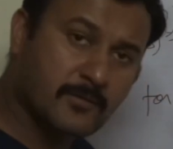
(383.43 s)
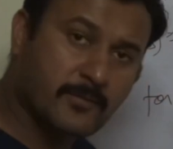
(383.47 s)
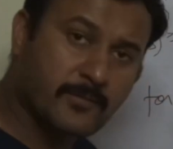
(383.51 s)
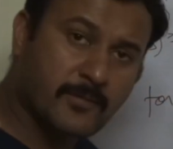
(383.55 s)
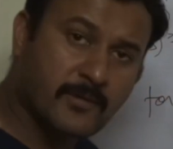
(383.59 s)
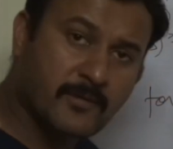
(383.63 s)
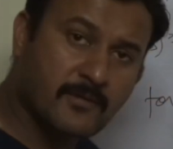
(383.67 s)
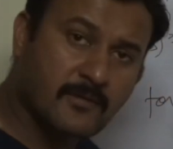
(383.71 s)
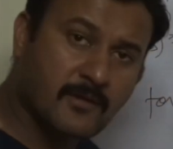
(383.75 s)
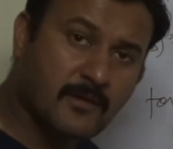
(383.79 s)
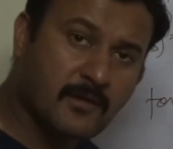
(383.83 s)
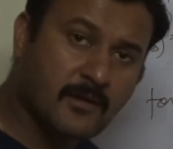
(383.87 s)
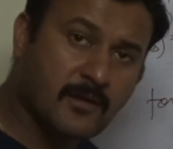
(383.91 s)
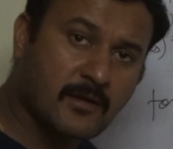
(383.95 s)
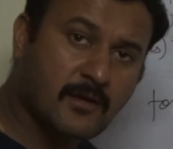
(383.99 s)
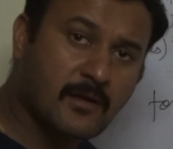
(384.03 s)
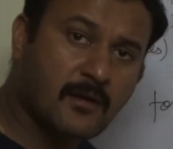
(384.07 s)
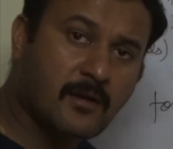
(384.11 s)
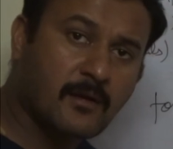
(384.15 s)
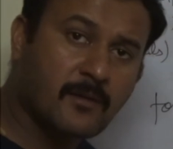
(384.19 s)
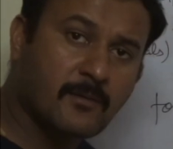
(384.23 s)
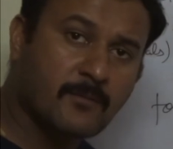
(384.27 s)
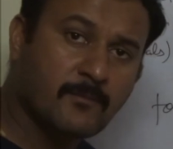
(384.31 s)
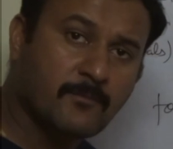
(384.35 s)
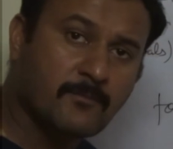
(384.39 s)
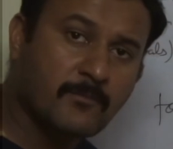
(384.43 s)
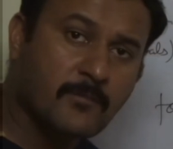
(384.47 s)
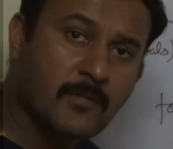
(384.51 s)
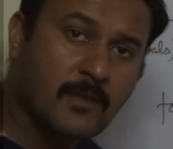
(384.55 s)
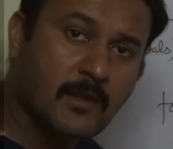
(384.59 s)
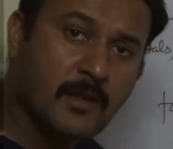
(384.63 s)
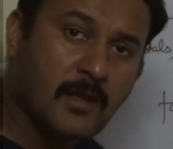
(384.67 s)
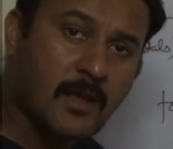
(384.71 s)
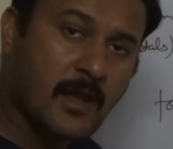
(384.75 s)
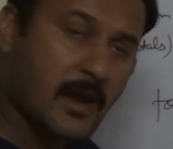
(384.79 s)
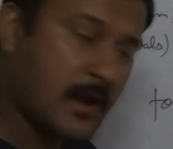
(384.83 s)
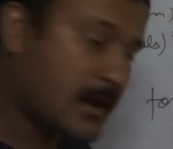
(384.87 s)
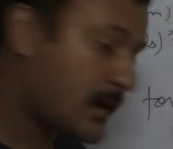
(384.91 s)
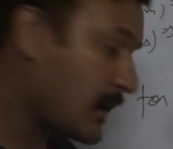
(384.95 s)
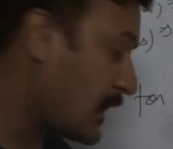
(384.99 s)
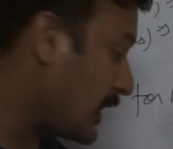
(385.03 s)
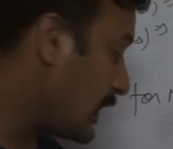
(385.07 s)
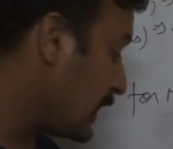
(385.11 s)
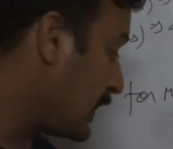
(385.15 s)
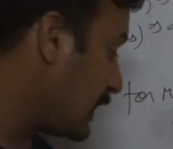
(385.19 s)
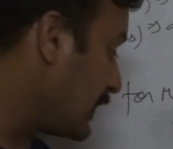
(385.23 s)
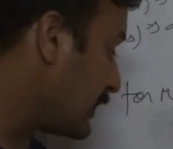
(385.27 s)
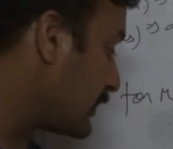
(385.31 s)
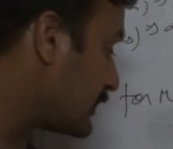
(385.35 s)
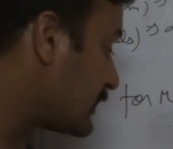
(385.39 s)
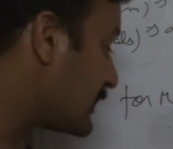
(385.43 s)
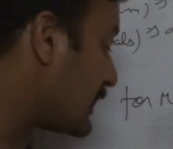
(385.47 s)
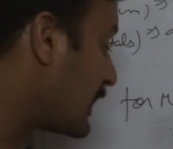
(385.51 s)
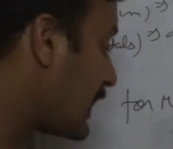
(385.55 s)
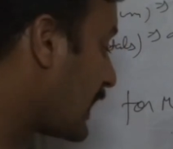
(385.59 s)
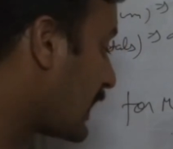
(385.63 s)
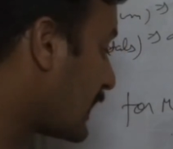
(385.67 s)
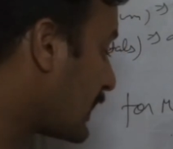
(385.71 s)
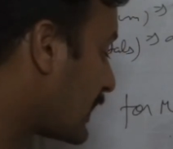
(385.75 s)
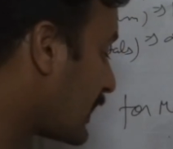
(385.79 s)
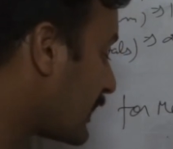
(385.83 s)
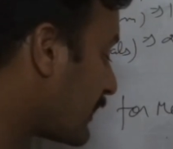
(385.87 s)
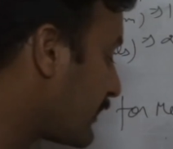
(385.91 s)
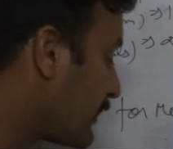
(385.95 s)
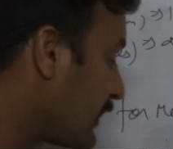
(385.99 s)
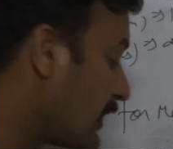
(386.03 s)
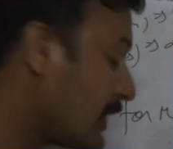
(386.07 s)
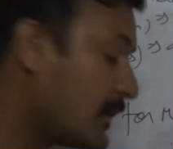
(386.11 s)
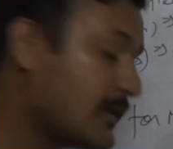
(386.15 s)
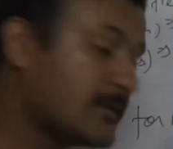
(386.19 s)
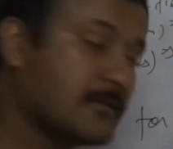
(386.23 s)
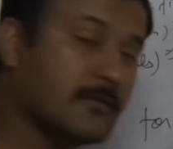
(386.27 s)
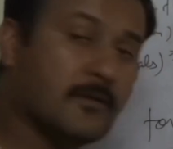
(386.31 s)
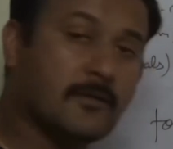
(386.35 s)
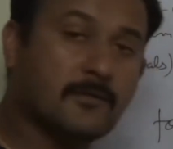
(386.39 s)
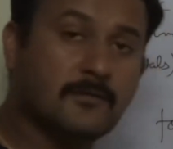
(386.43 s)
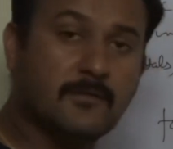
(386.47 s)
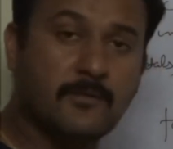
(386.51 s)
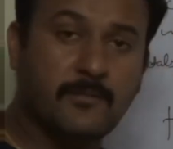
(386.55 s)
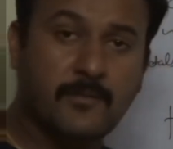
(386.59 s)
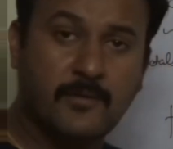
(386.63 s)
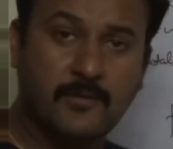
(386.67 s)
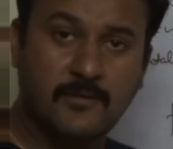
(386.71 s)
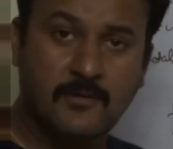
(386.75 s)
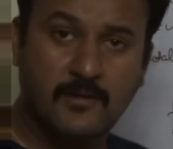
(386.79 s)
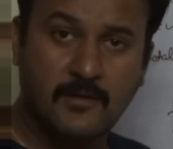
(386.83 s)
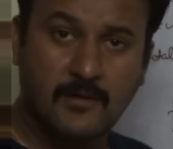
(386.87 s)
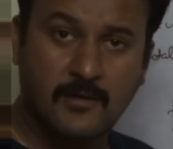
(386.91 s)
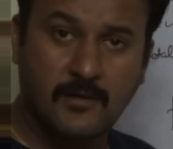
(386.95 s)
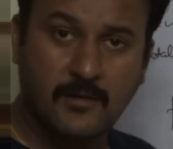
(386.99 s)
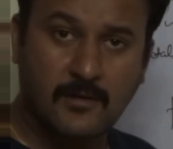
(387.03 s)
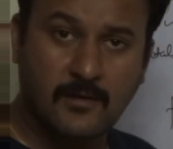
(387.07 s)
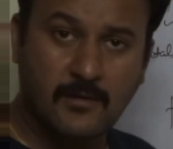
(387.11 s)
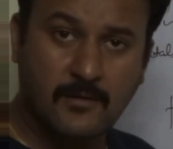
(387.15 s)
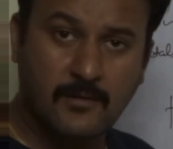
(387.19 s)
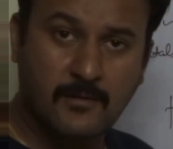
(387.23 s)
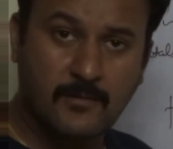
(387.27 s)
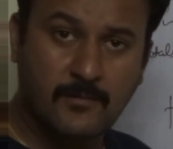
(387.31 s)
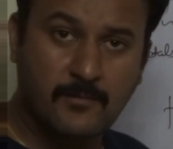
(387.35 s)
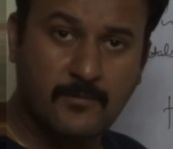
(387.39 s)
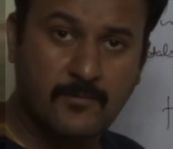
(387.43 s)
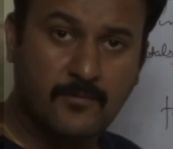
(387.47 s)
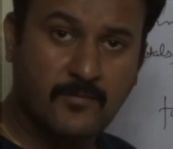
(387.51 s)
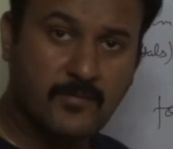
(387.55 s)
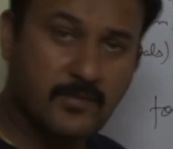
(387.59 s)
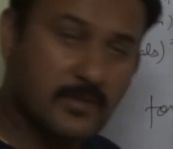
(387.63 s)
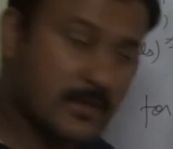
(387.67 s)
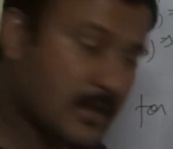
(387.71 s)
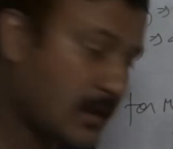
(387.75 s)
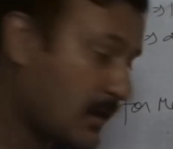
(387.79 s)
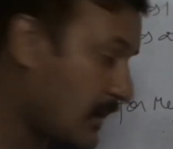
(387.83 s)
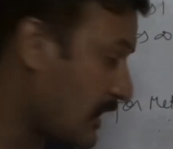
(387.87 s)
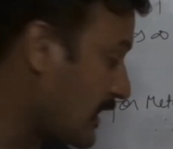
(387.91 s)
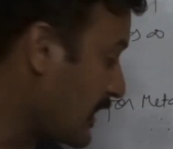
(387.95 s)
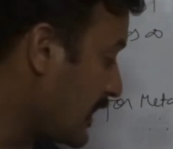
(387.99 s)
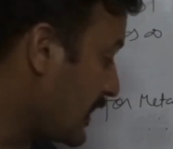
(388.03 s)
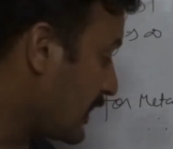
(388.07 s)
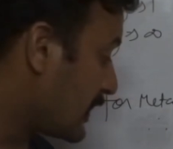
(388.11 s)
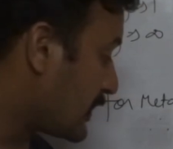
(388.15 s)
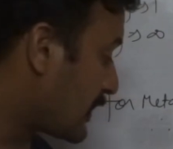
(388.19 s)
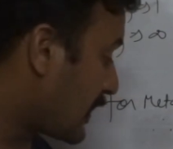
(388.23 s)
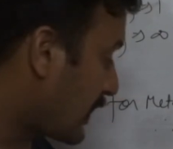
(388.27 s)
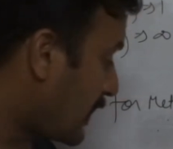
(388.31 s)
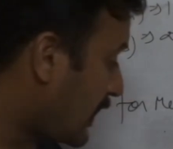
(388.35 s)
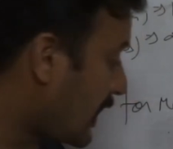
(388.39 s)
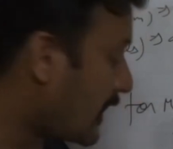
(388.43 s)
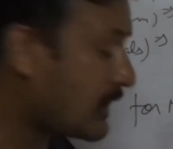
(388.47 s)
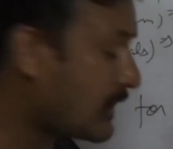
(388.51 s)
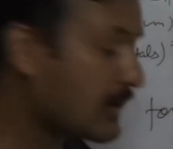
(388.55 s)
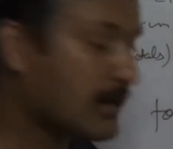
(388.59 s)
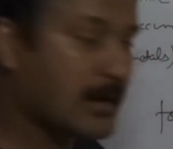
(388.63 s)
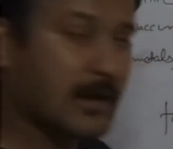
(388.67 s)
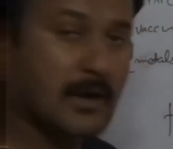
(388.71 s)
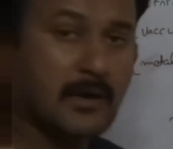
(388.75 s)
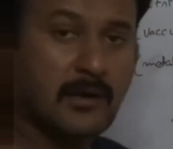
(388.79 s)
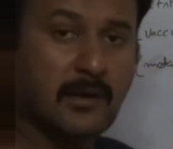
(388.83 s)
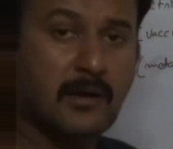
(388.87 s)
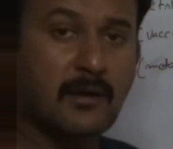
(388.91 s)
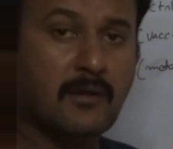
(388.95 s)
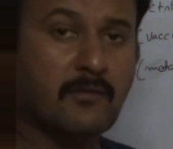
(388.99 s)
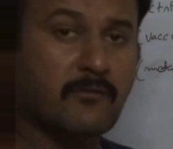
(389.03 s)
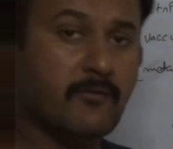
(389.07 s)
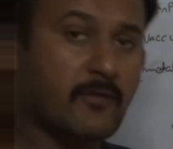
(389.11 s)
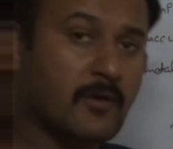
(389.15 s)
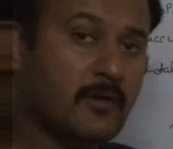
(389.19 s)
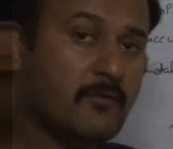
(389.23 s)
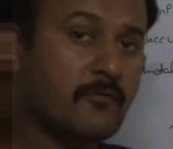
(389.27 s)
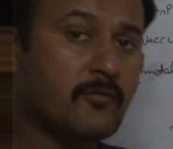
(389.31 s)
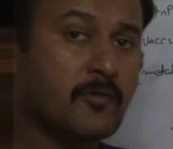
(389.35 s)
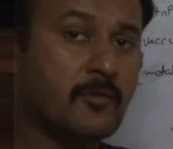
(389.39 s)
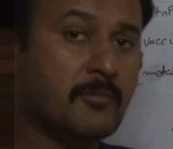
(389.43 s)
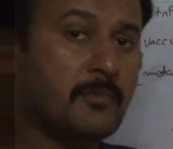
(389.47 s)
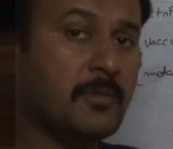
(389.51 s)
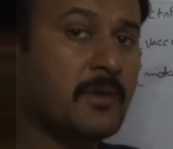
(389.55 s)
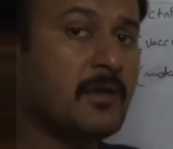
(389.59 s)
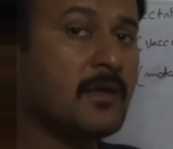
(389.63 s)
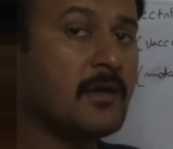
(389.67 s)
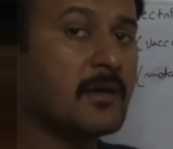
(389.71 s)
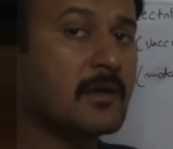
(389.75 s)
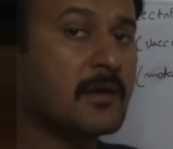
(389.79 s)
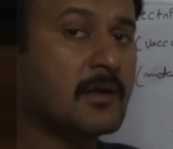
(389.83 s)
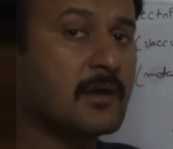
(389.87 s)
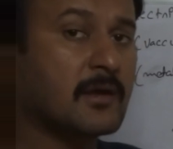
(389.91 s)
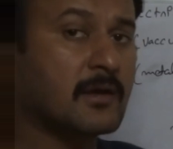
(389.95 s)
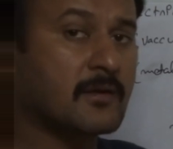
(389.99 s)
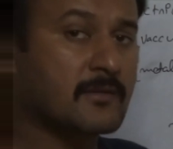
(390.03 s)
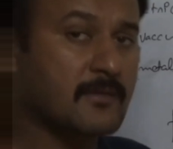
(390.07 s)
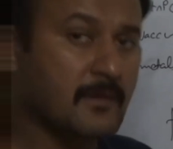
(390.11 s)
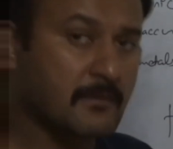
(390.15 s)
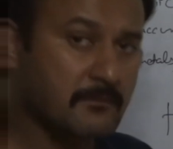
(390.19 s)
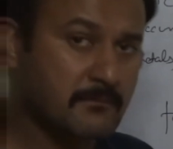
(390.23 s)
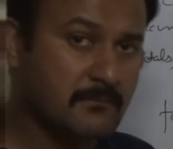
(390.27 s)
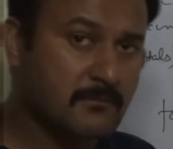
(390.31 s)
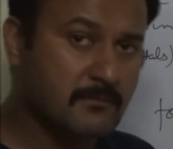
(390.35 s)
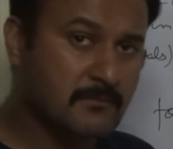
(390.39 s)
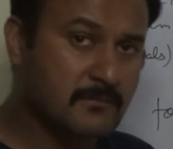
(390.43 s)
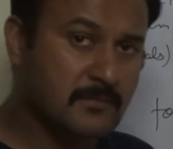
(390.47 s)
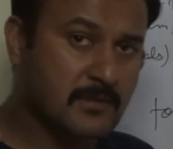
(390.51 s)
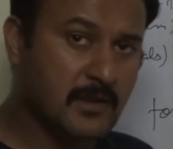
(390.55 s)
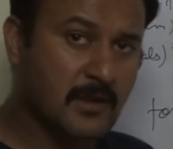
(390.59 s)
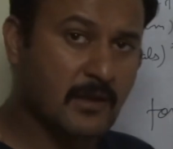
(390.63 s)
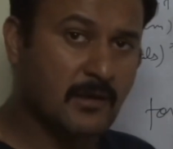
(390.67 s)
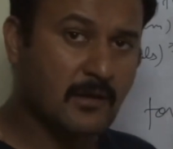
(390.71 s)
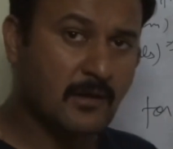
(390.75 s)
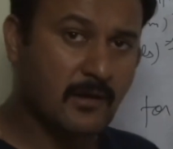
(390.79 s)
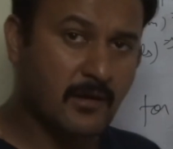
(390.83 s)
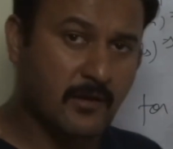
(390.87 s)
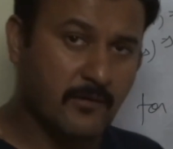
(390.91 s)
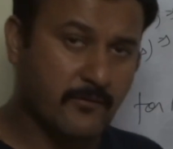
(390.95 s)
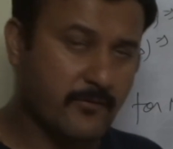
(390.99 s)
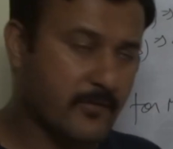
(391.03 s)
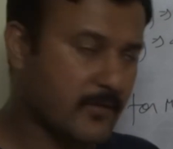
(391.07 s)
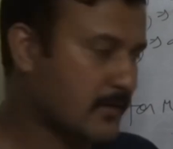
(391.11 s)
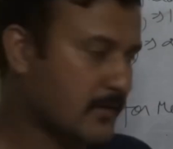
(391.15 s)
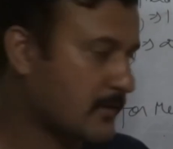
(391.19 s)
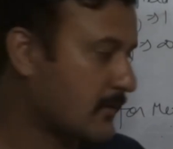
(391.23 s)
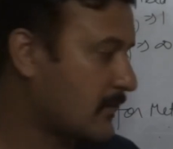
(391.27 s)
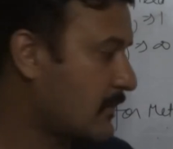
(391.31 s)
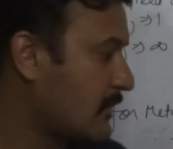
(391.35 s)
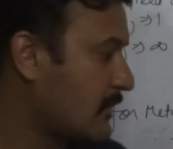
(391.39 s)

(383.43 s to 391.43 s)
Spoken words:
present here and an induced electric field is also present here, then the net electric field would be something different.